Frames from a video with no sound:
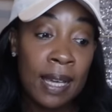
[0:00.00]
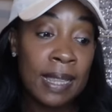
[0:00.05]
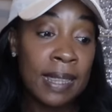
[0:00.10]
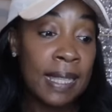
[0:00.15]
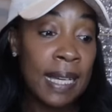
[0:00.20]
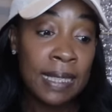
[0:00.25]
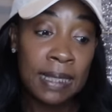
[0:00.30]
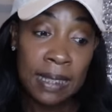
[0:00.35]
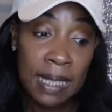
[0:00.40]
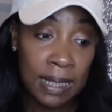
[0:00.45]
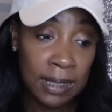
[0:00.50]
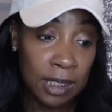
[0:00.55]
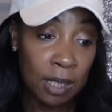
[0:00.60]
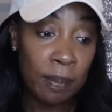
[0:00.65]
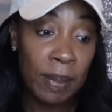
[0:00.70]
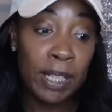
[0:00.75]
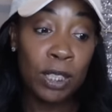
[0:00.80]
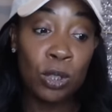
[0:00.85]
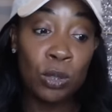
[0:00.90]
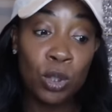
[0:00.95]
that's not
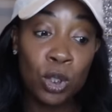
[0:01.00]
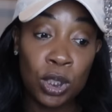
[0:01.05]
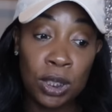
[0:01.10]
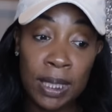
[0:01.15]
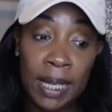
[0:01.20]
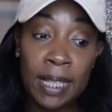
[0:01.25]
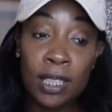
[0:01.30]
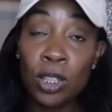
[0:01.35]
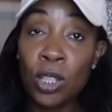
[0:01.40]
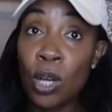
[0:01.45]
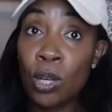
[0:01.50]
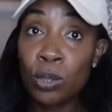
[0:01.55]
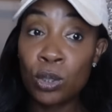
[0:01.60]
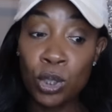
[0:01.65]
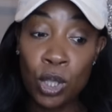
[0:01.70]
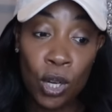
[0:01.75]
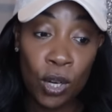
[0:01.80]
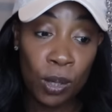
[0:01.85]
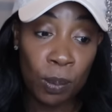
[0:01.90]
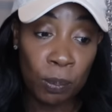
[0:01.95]
somebody you should date long
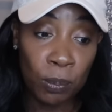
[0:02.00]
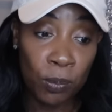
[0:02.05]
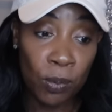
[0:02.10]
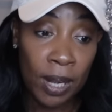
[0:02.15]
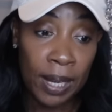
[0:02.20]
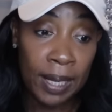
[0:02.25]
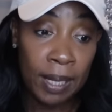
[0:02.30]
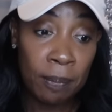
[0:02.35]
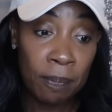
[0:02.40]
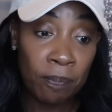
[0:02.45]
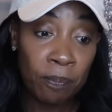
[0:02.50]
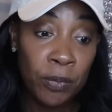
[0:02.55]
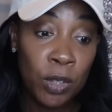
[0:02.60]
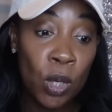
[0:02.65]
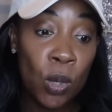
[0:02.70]
term, right?